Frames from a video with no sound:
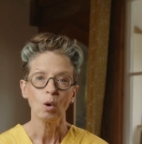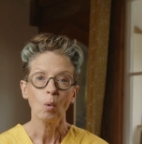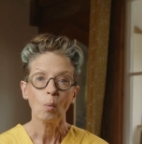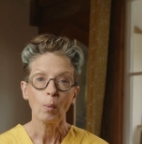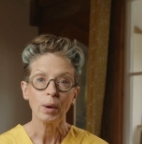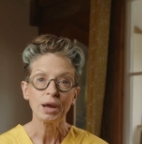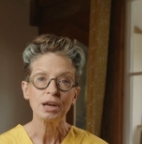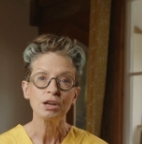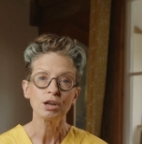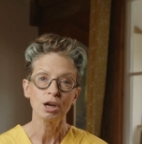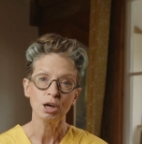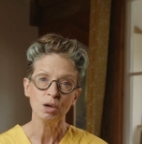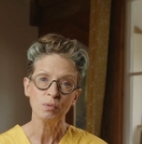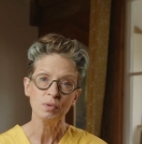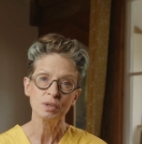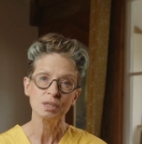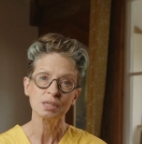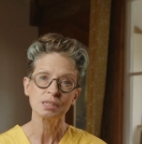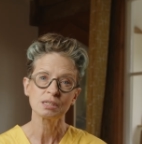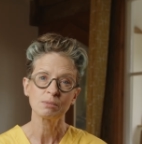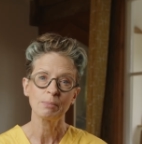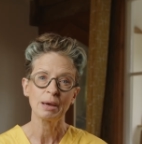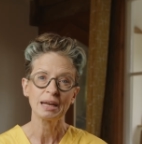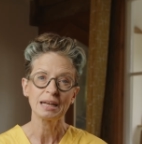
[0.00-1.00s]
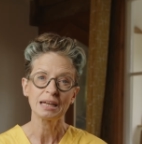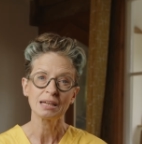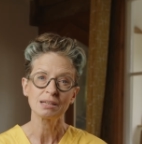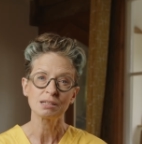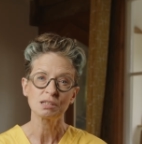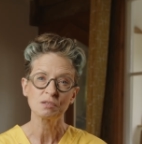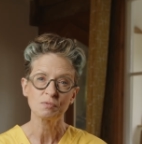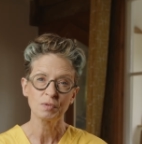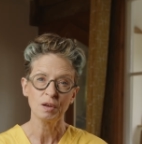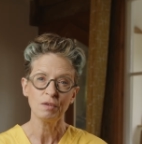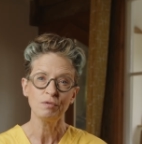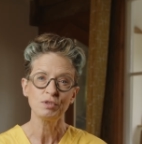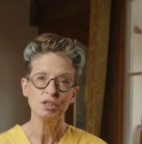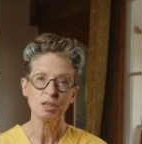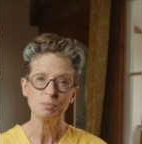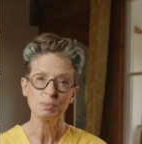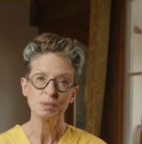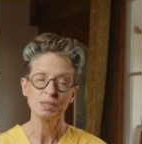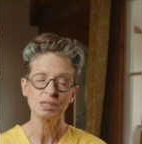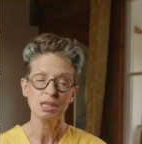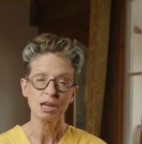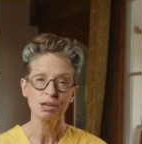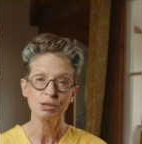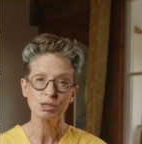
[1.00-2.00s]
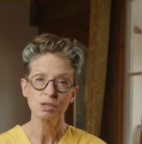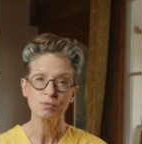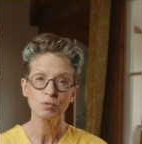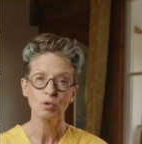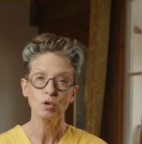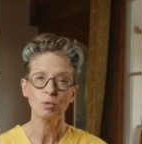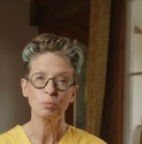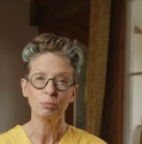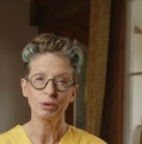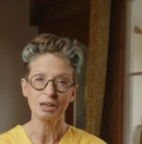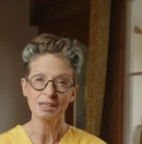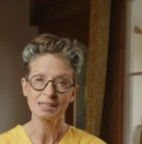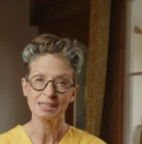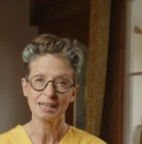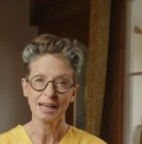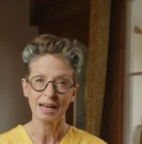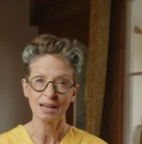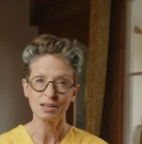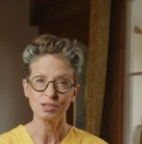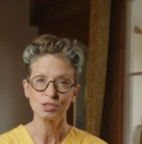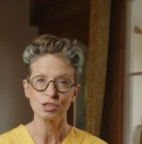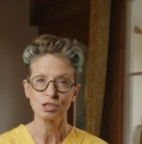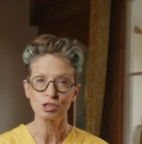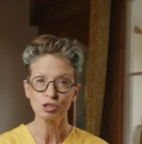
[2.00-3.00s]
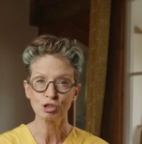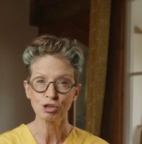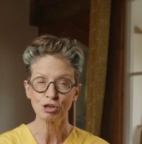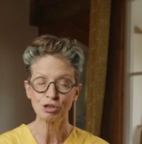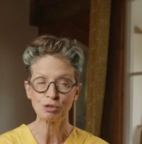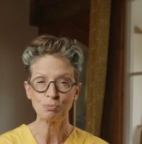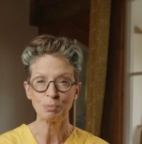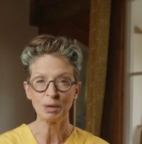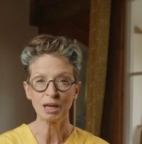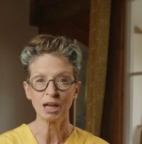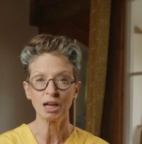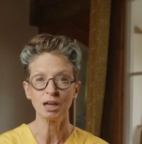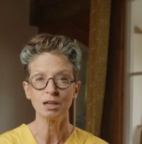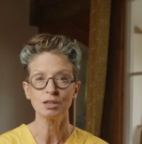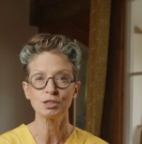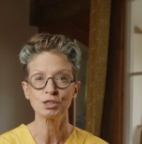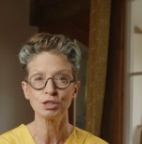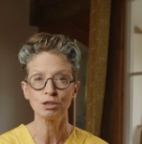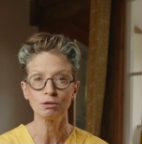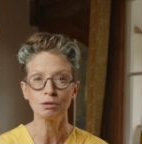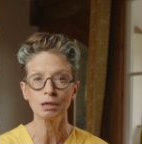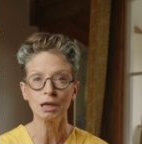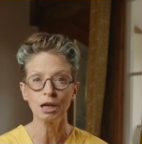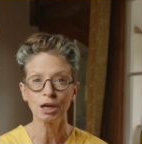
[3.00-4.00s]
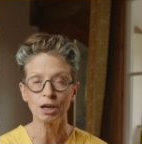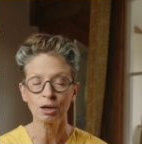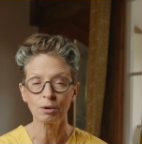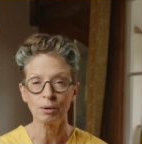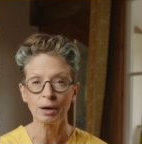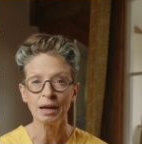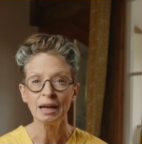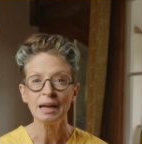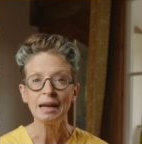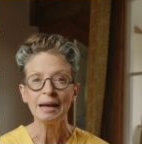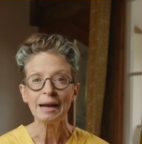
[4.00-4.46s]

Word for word: We know that as many as 50% of all breast cancers could be HER2 low,